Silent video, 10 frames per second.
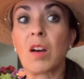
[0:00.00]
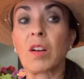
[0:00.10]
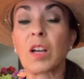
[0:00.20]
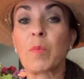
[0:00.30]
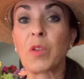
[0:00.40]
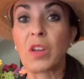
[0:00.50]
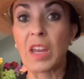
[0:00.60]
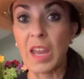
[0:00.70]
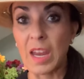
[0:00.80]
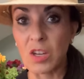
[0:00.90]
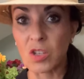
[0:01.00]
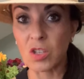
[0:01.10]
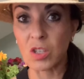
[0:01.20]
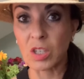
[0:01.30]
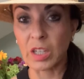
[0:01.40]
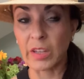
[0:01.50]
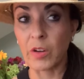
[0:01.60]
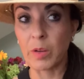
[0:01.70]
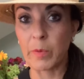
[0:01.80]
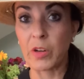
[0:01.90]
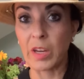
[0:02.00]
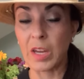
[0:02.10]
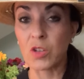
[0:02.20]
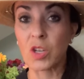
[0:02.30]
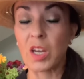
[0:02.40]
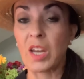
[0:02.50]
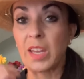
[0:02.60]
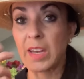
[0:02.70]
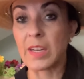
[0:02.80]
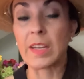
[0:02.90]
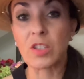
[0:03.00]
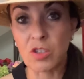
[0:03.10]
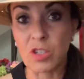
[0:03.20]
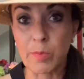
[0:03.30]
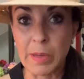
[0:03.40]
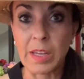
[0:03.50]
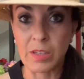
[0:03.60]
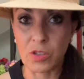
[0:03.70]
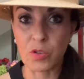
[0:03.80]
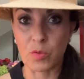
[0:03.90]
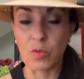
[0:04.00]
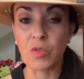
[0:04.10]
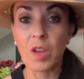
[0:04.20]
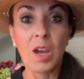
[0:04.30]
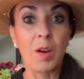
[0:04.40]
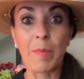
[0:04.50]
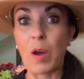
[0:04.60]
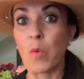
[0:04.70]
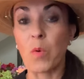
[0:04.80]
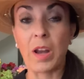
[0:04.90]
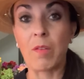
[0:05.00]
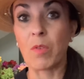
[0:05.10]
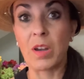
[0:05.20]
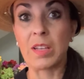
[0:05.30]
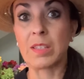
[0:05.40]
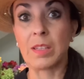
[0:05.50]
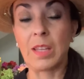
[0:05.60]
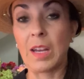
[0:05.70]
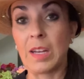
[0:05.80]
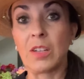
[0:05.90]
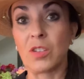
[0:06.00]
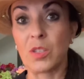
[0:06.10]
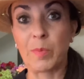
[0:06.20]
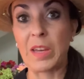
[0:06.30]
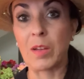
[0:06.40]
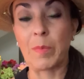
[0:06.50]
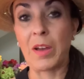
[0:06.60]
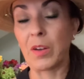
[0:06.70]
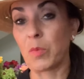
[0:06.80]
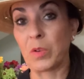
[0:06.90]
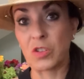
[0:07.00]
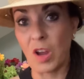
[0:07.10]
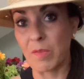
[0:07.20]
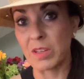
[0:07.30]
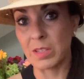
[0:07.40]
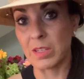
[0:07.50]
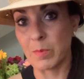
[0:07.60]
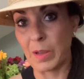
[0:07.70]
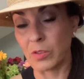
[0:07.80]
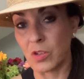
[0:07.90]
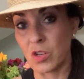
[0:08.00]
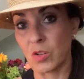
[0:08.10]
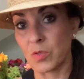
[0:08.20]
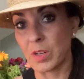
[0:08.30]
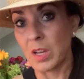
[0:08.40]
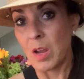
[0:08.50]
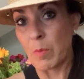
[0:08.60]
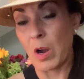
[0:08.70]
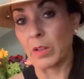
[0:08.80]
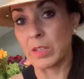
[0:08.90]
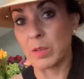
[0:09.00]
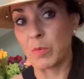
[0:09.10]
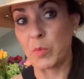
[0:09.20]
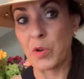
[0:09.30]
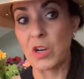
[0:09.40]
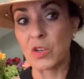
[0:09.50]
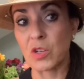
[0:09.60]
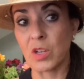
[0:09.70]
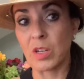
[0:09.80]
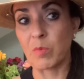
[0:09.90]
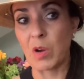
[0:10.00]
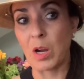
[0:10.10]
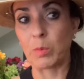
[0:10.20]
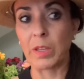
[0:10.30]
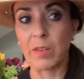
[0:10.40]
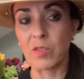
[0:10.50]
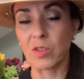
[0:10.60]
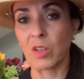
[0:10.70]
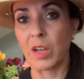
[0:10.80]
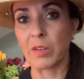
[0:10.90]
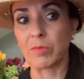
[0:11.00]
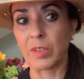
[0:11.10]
communication, clear communication, and he needs to speak his truth about whatever it is that they need to speak about it, which obviously is about the children, probably some oppression, and probably there's a lot of